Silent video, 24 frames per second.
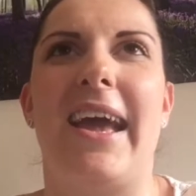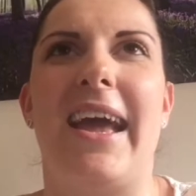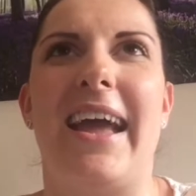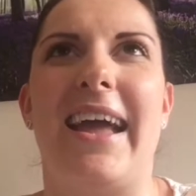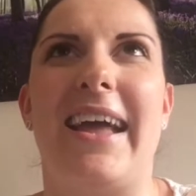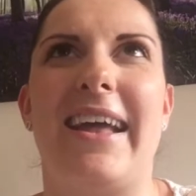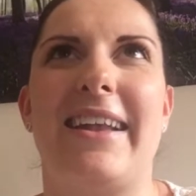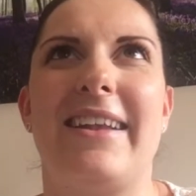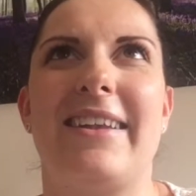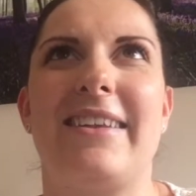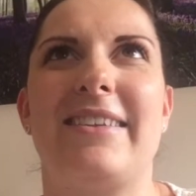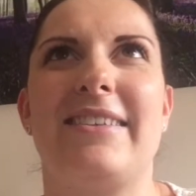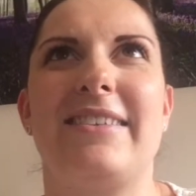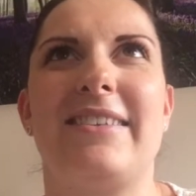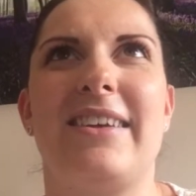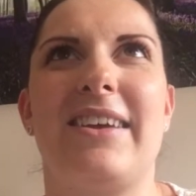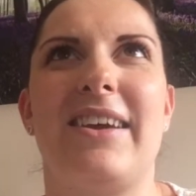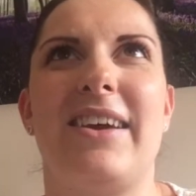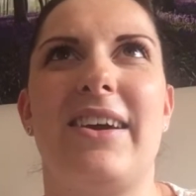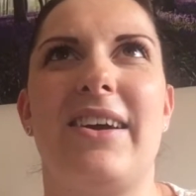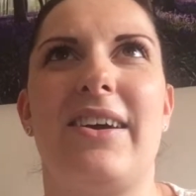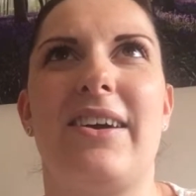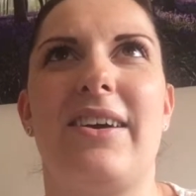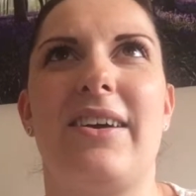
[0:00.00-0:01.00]
And
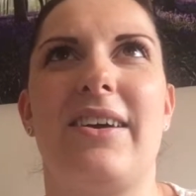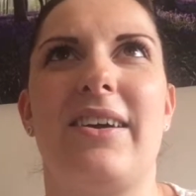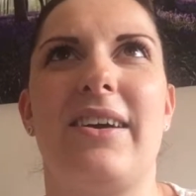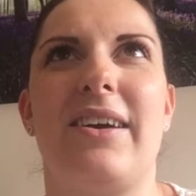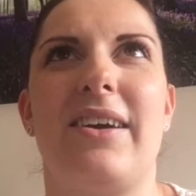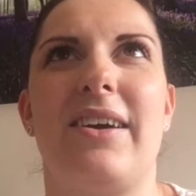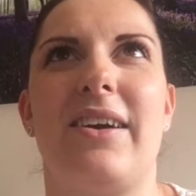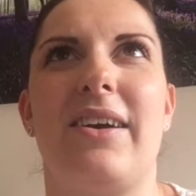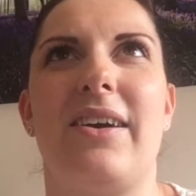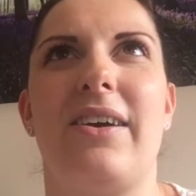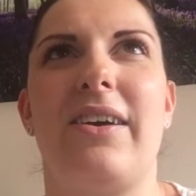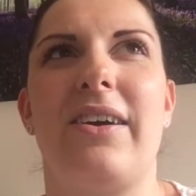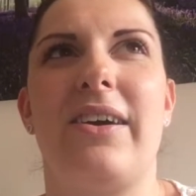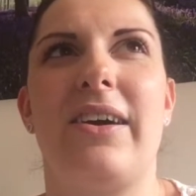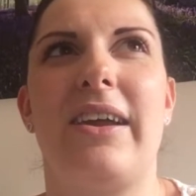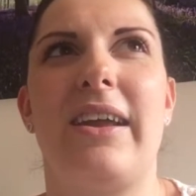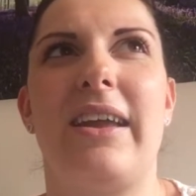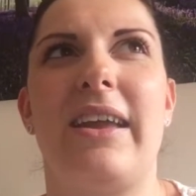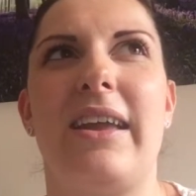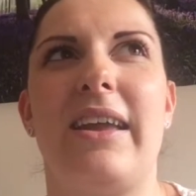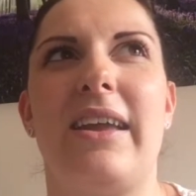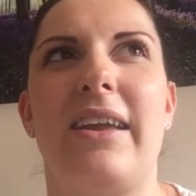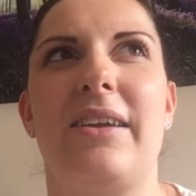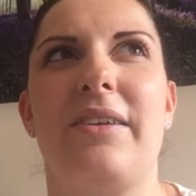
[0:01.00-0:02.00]

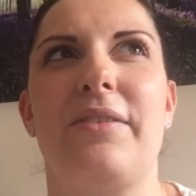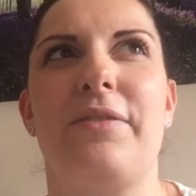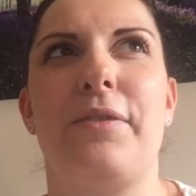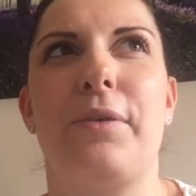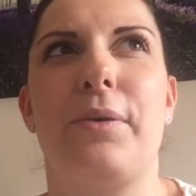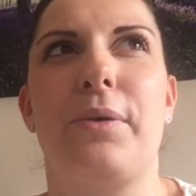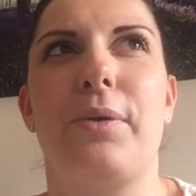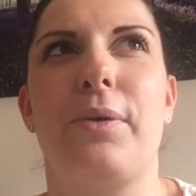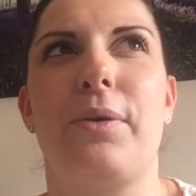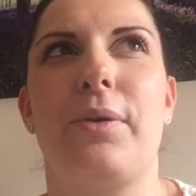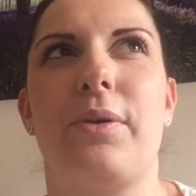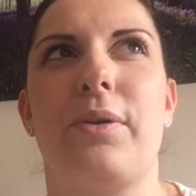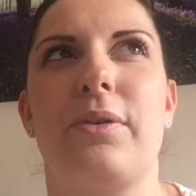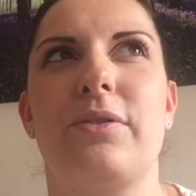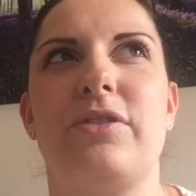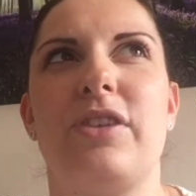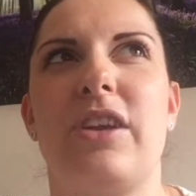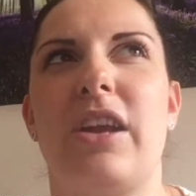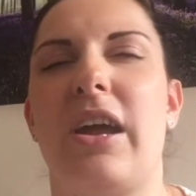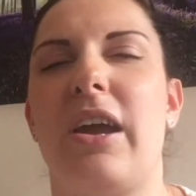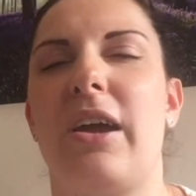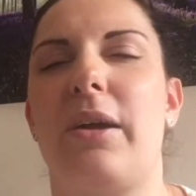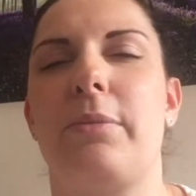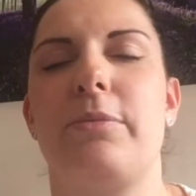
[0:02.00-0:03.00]
I thought,
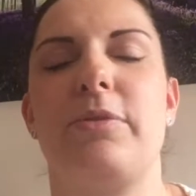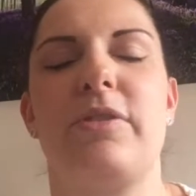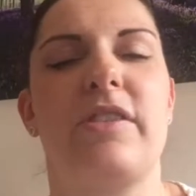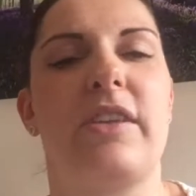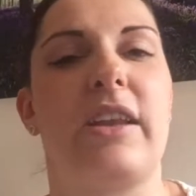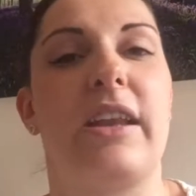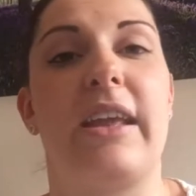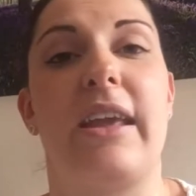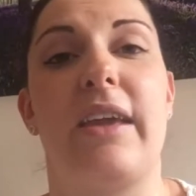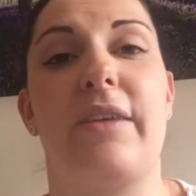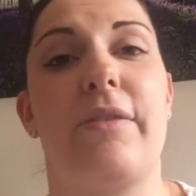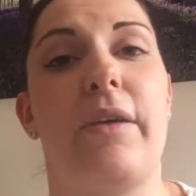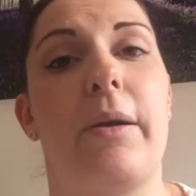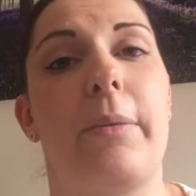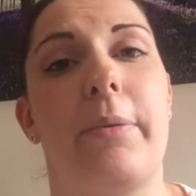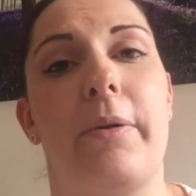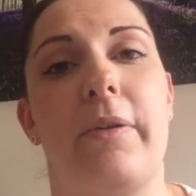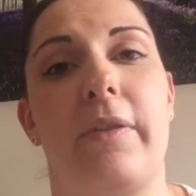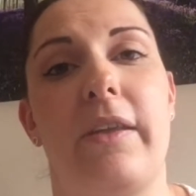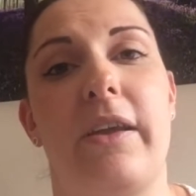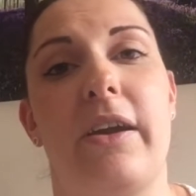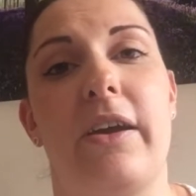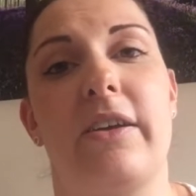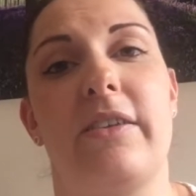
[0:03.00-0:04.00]
you know, I'm just going to give
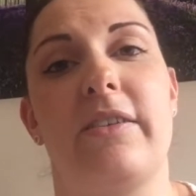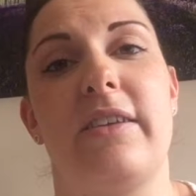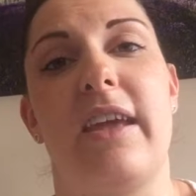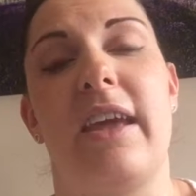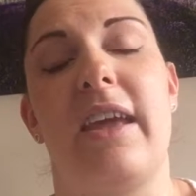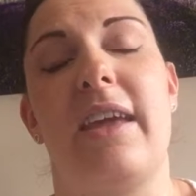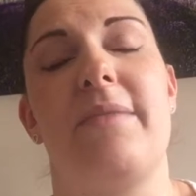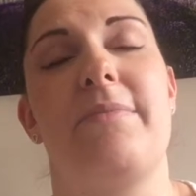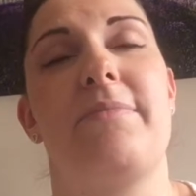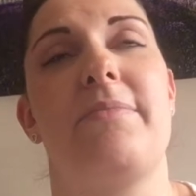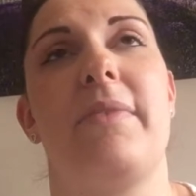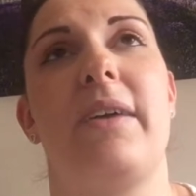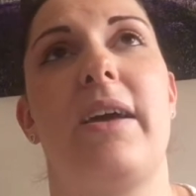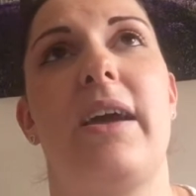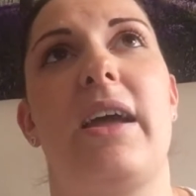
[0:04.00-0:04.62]
up on the idea.